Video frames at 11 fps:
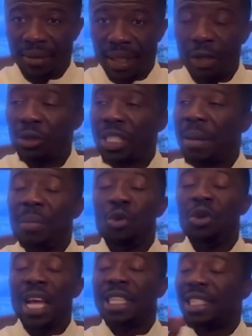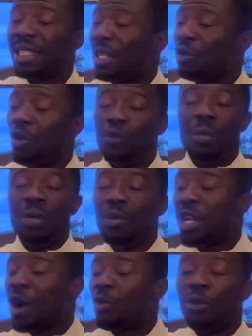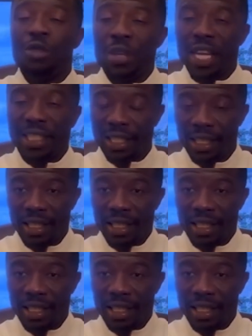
Not a mammy who yes, and conform me young conformiation.